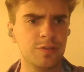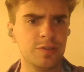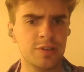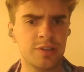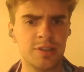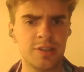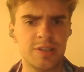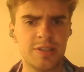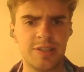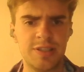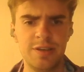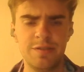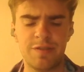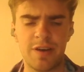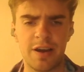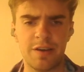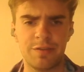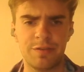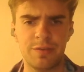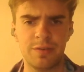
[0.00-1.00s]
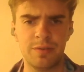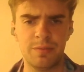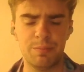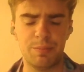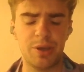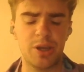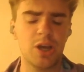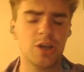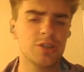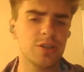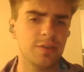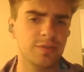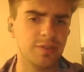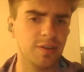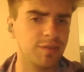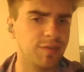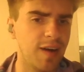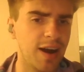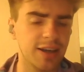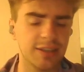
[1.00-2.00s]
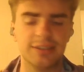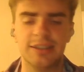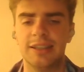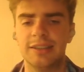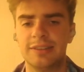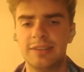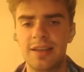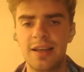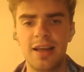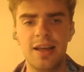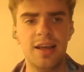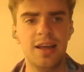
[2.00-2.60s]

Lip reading: c5 because of the fact that